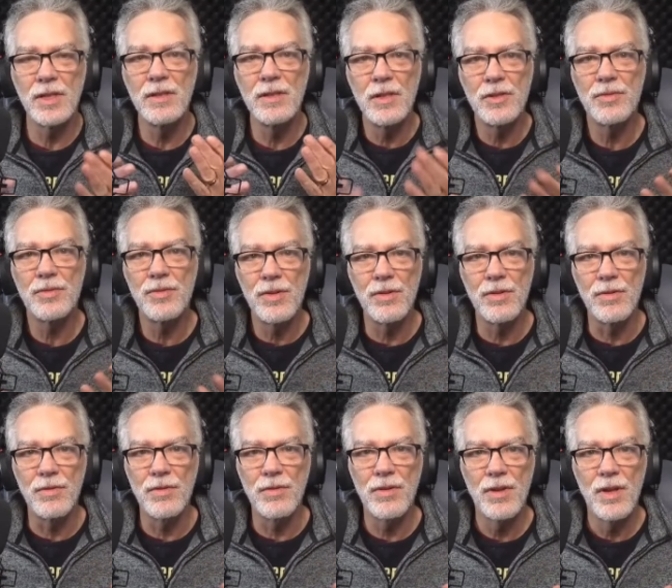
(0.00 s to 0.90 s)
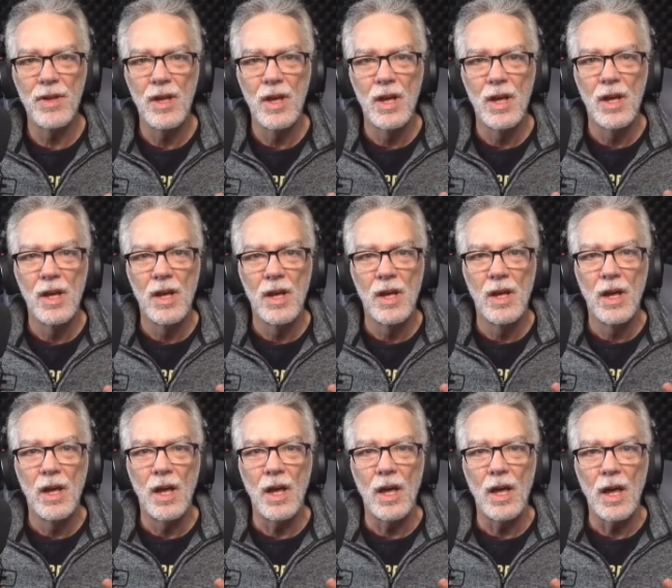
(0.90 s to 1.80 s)
the truth
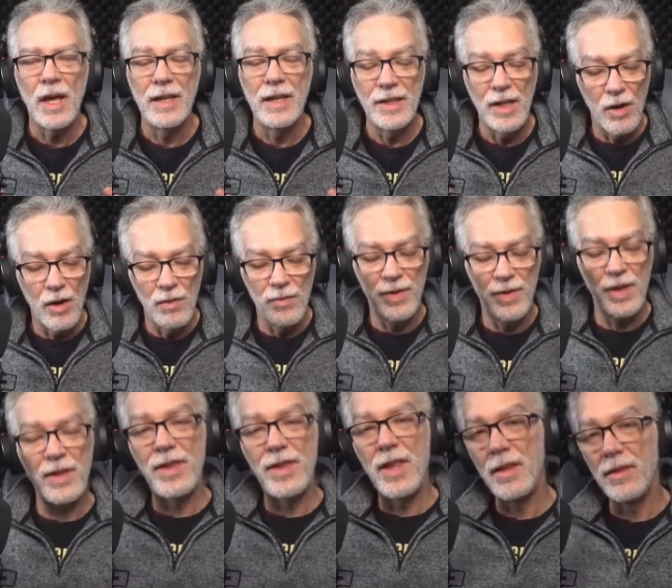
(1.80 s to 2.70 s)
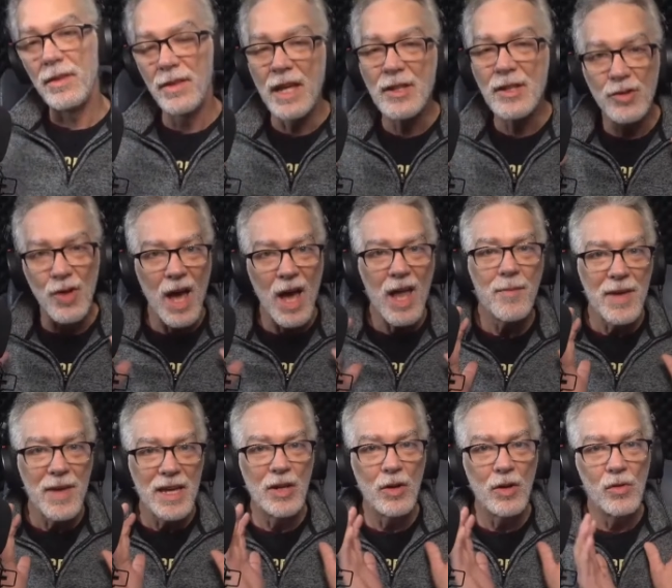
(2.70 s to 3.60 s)
and you know the, the, they try to
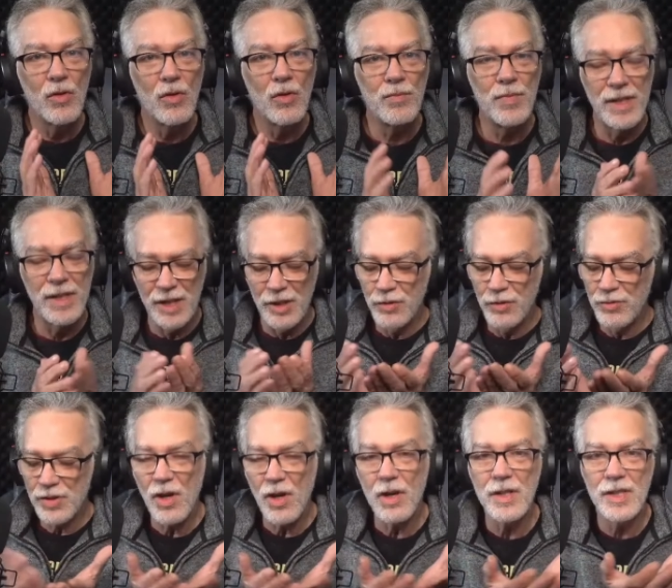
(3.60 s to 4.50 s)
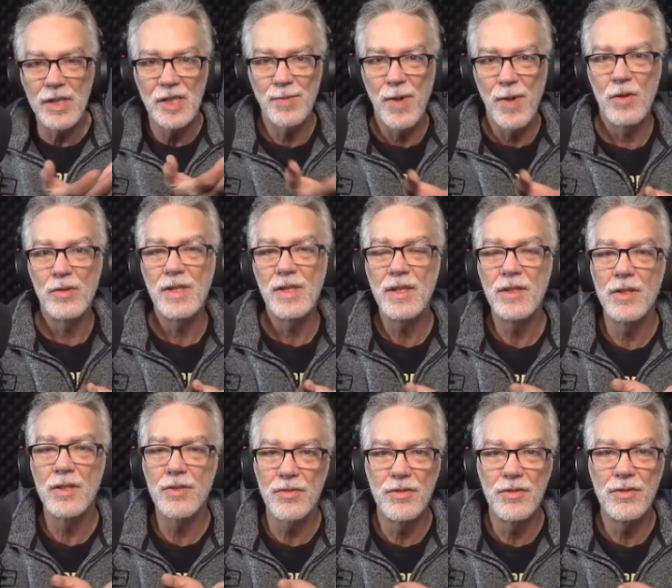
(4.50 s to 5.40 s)
be cool but you start exposing the
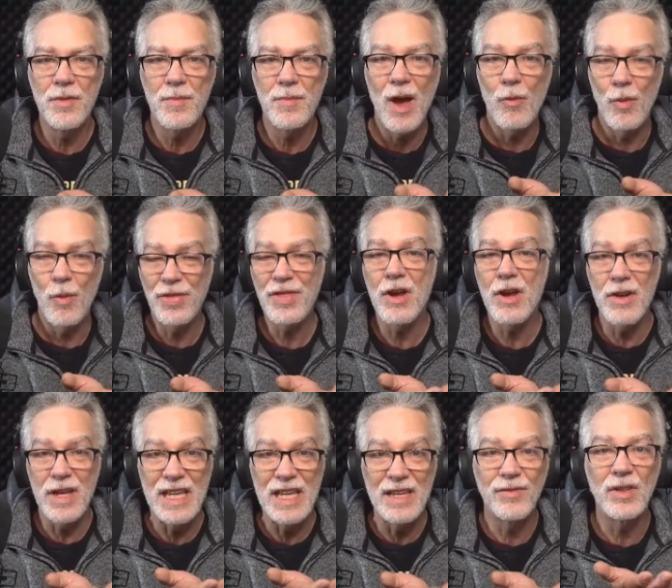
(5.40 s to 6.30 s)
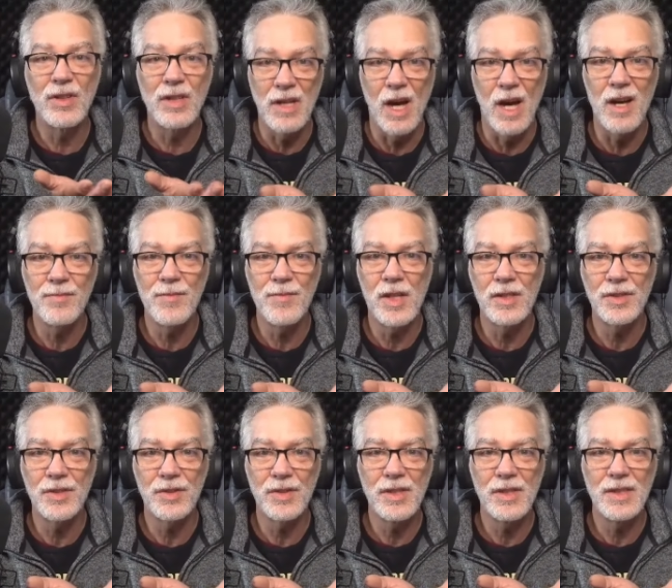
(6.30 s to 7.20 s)
truth about what their evil god
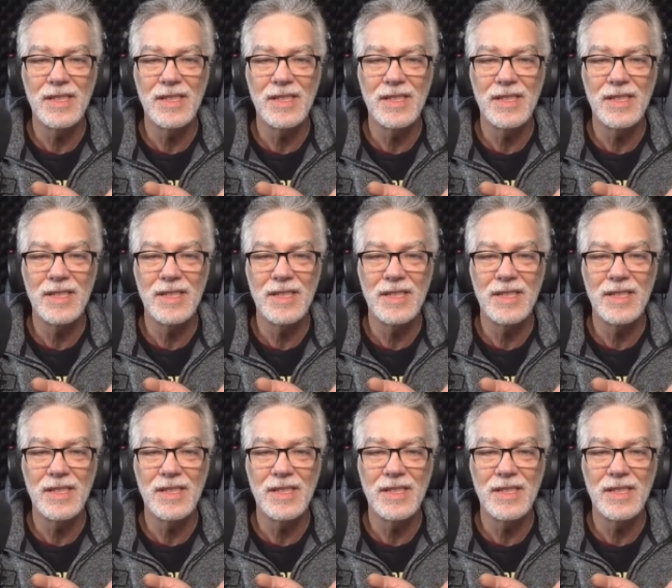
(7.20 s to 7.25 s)
monster is